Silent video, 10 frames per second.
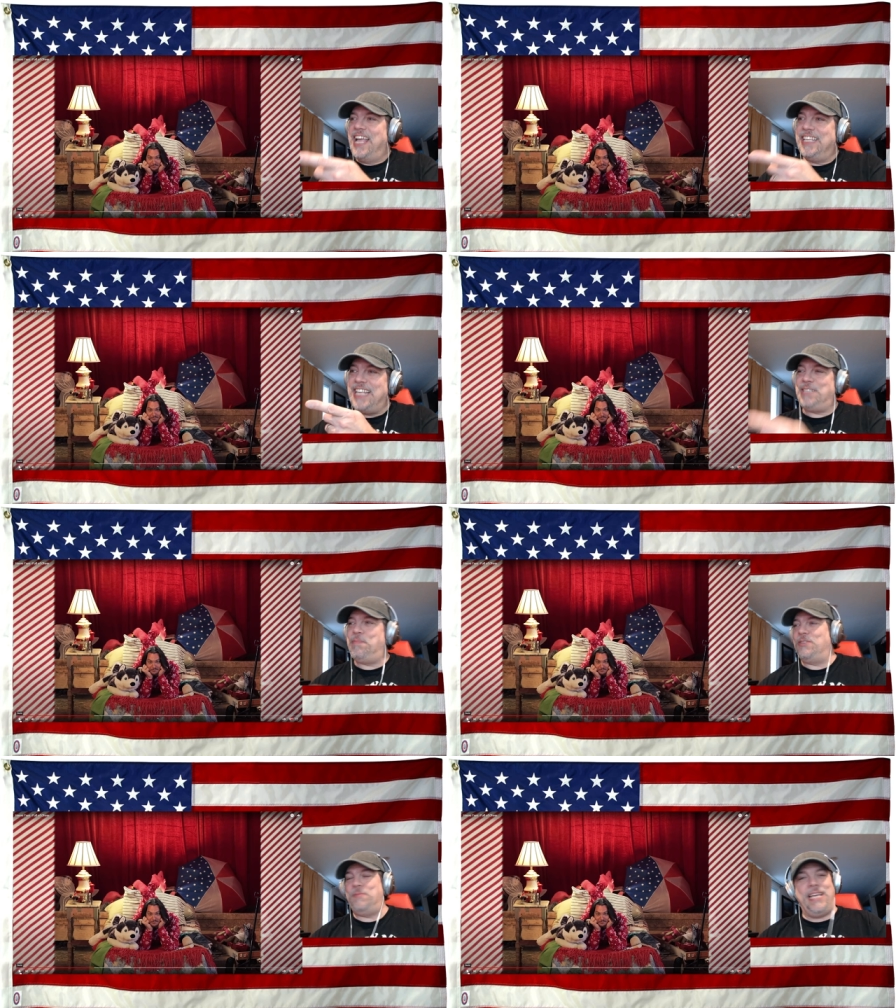Is that
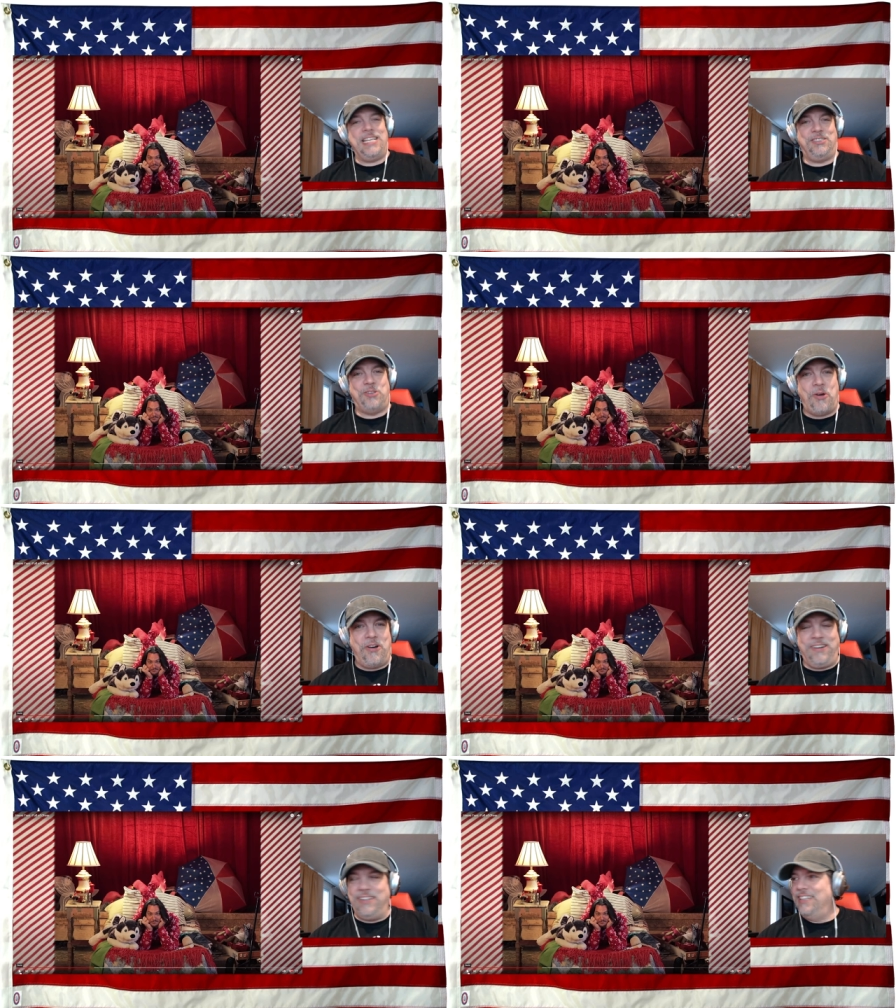supposed to be his
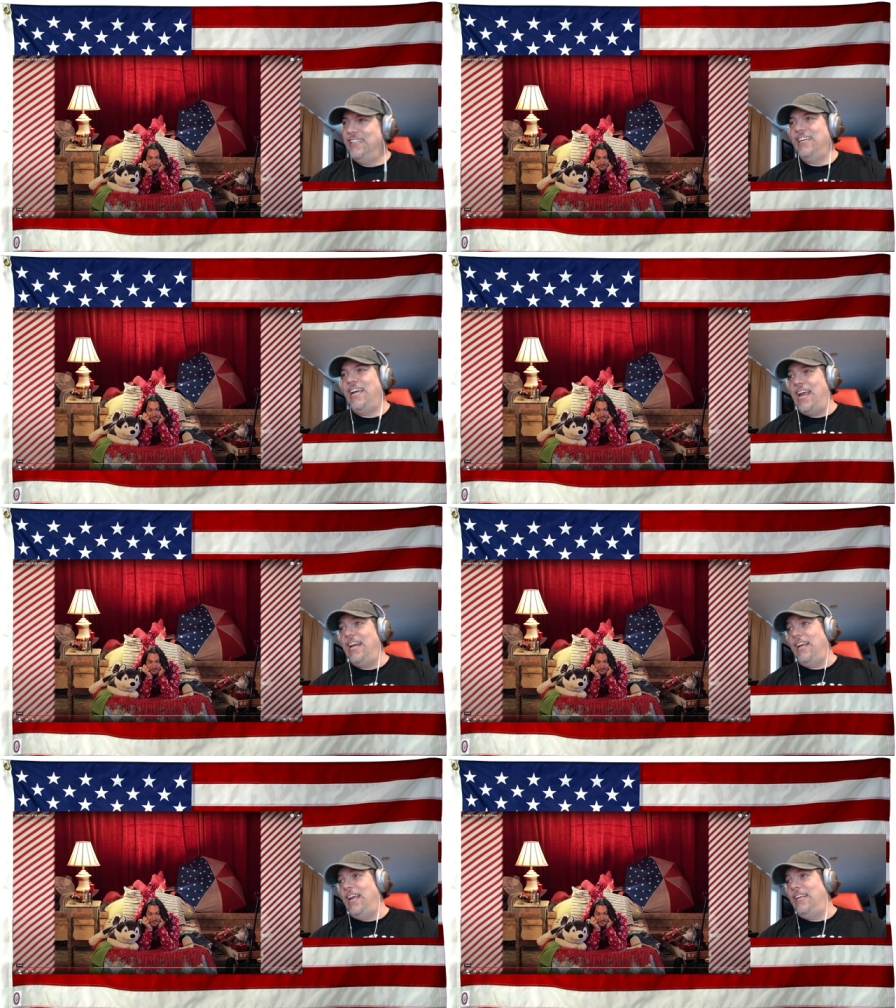dog?
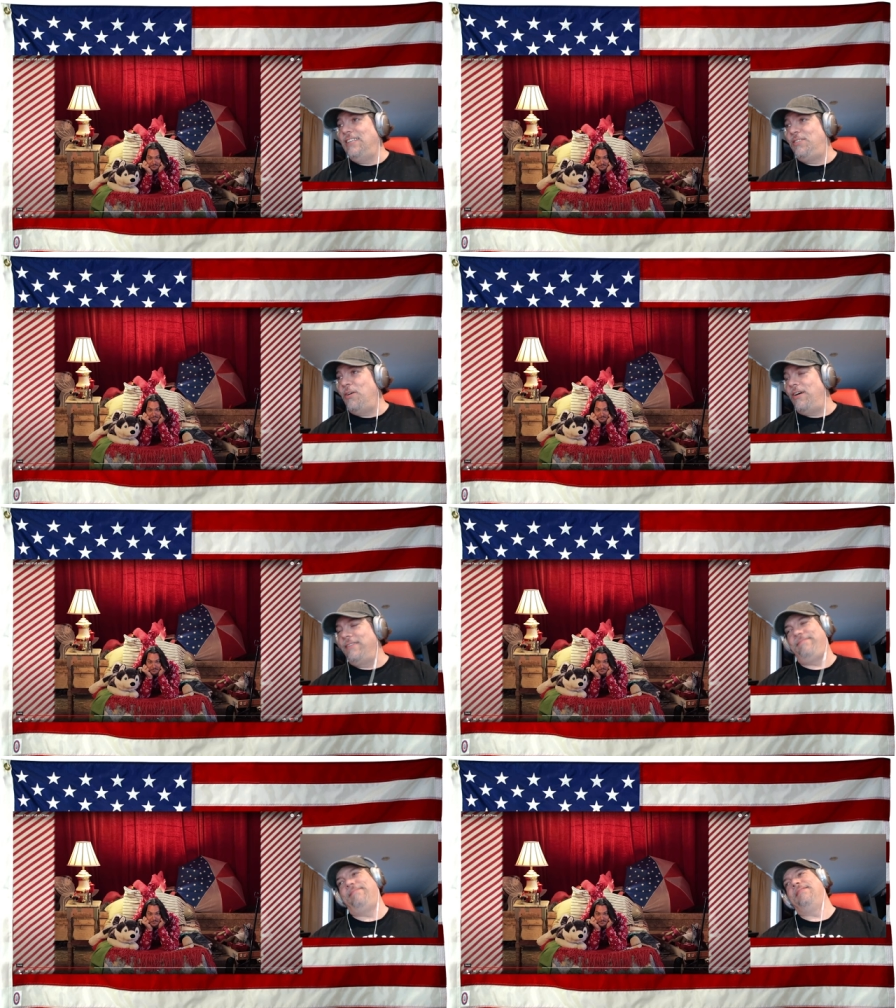And and his dog?
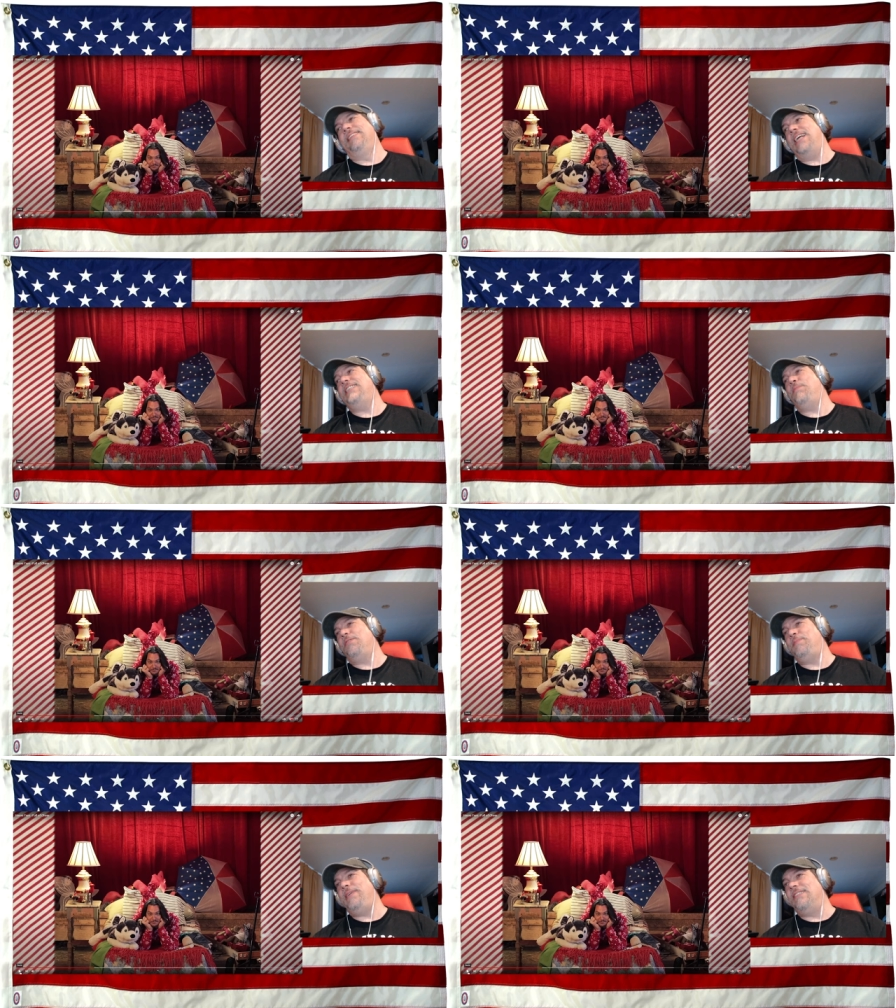That's
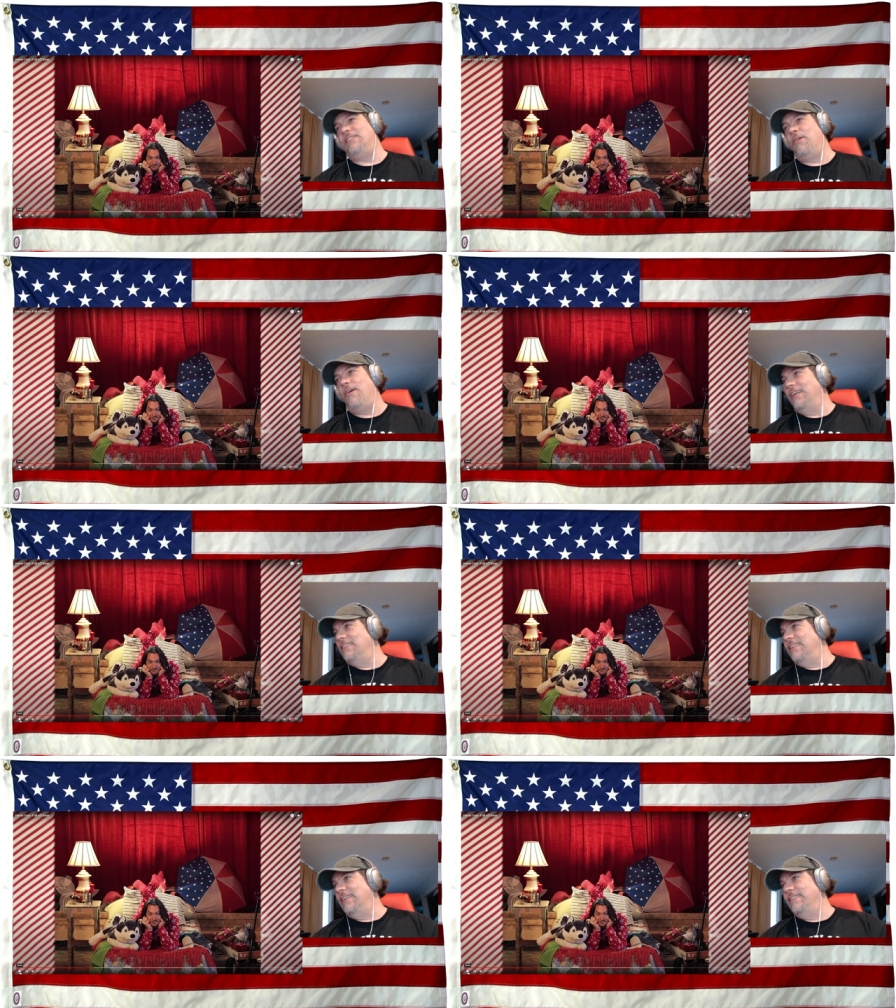supposed to be his dog,
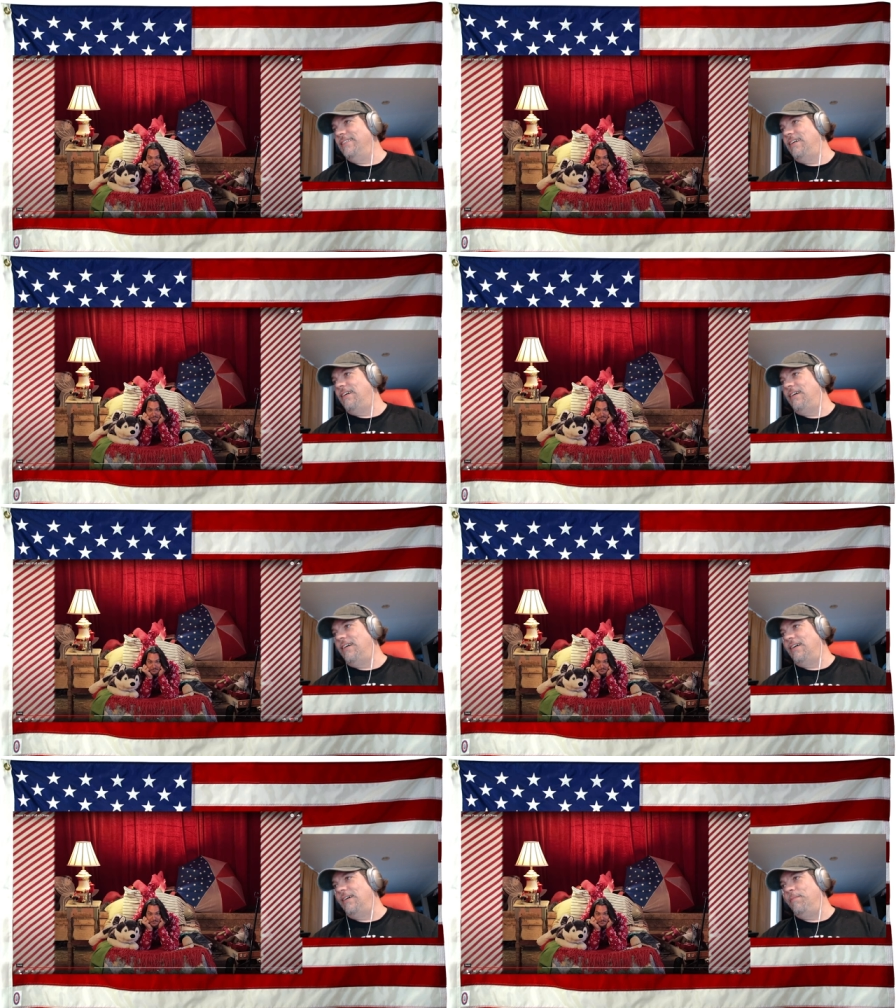isn't it?
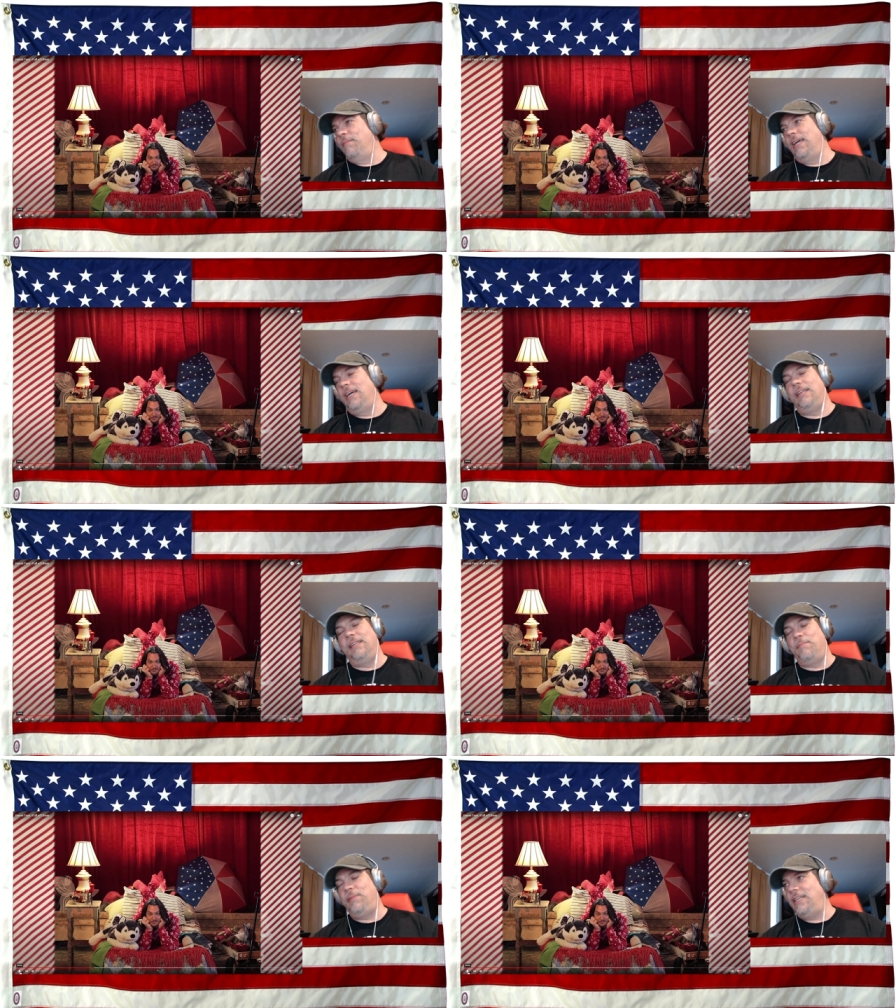Oh man, and
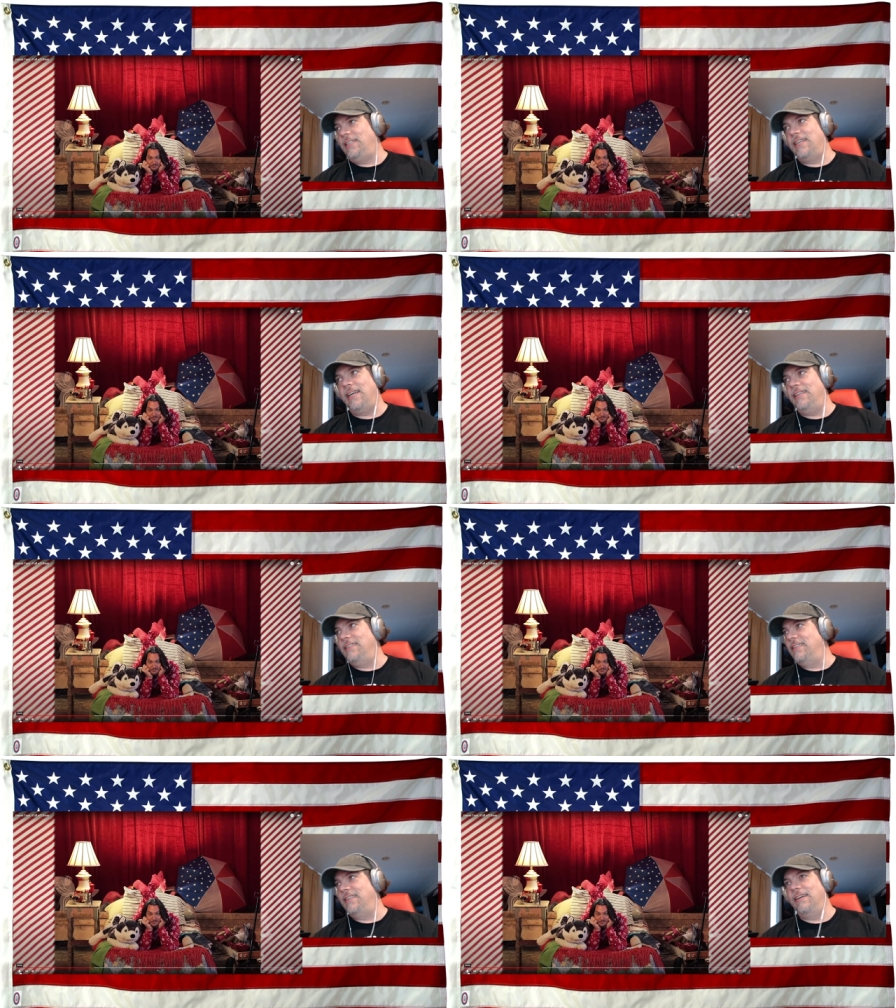the P
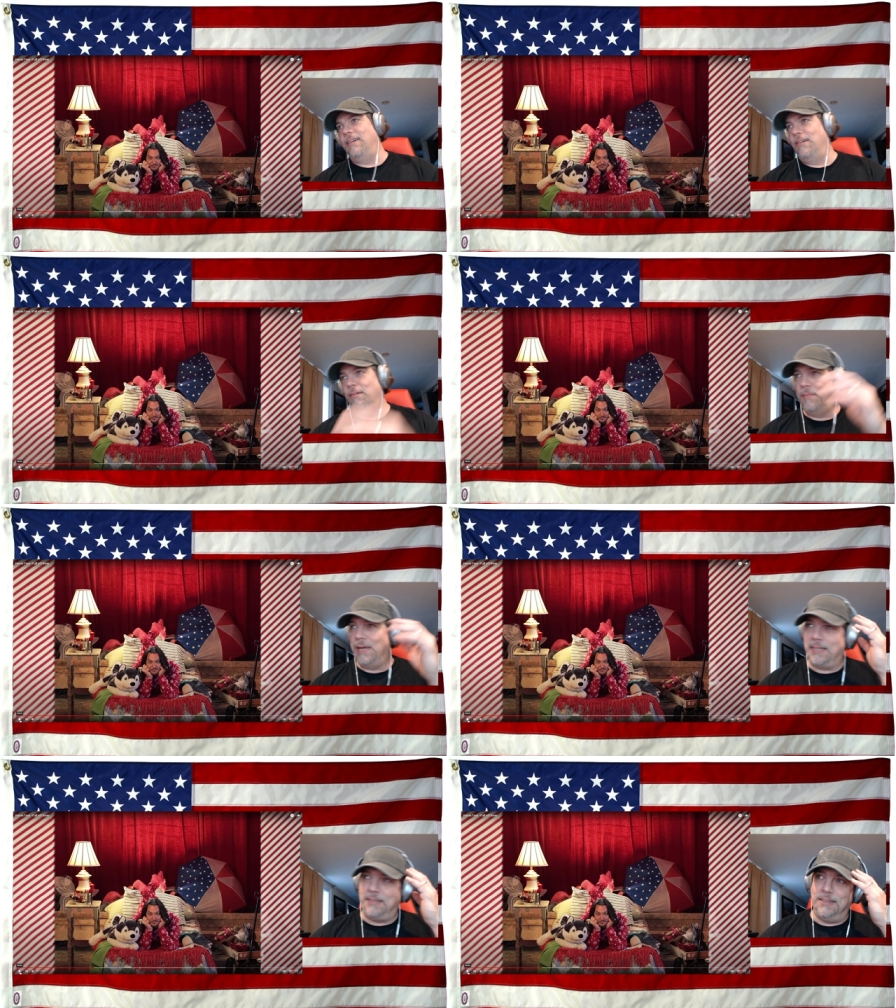Js and the, oh
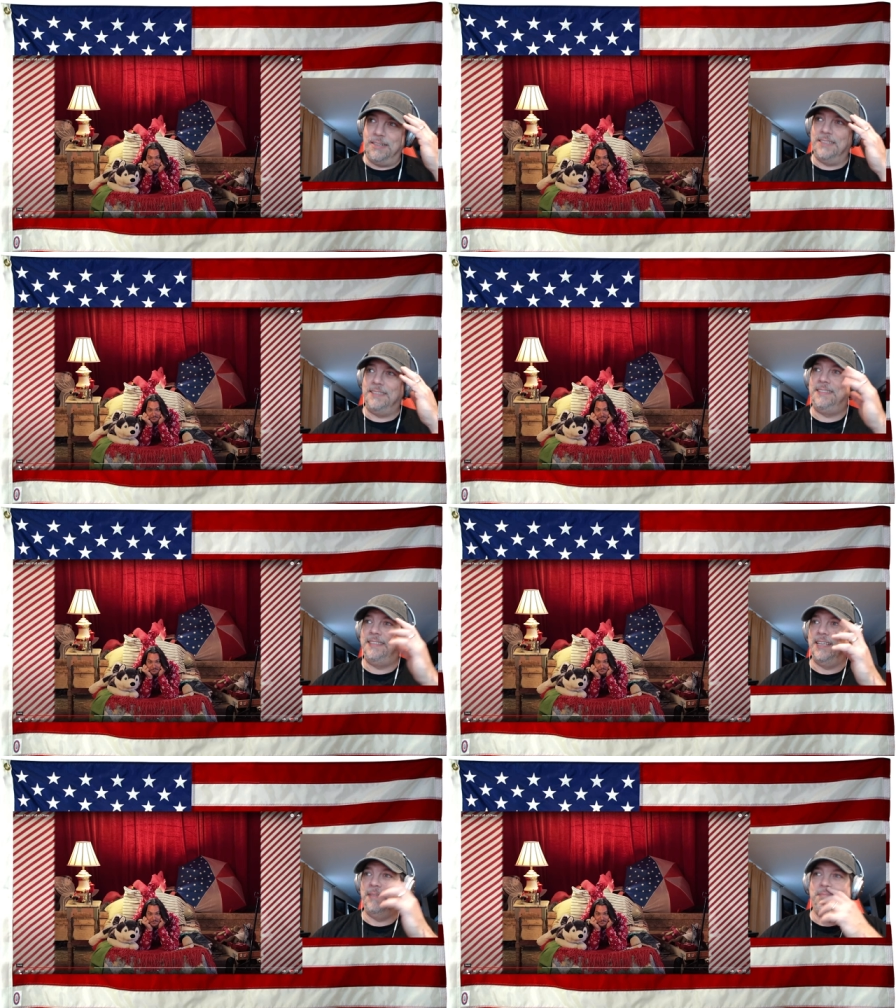my goodness,
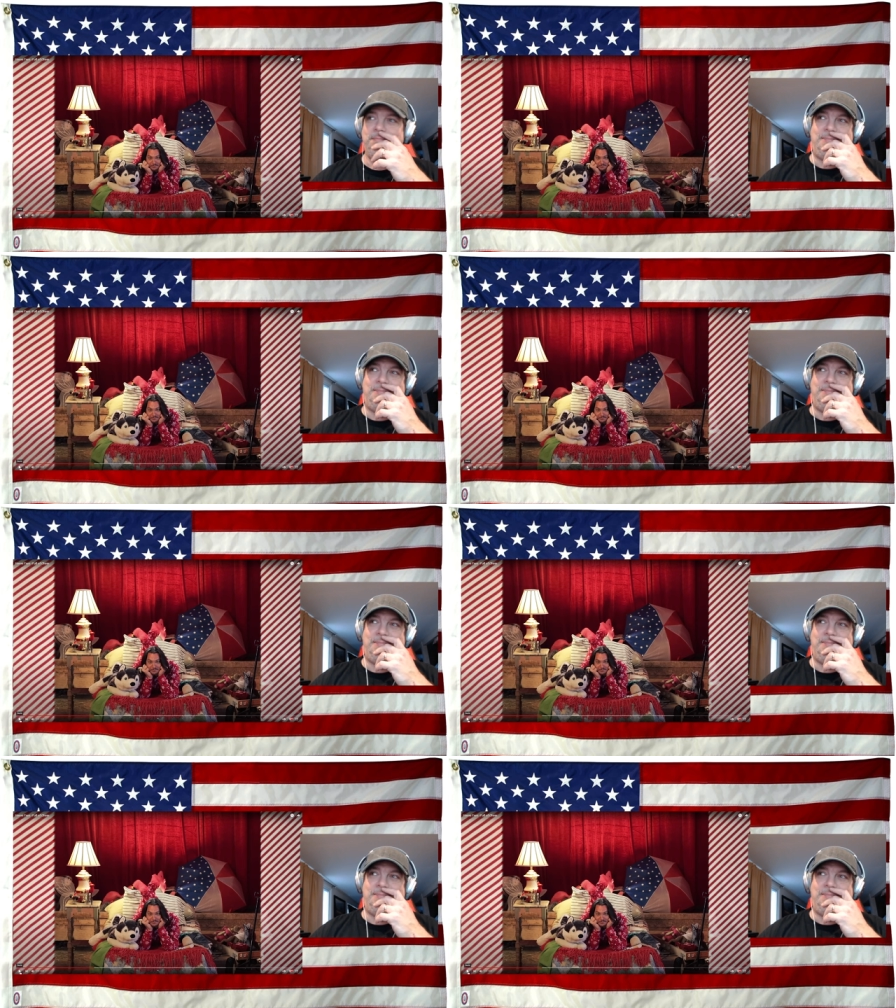Tim.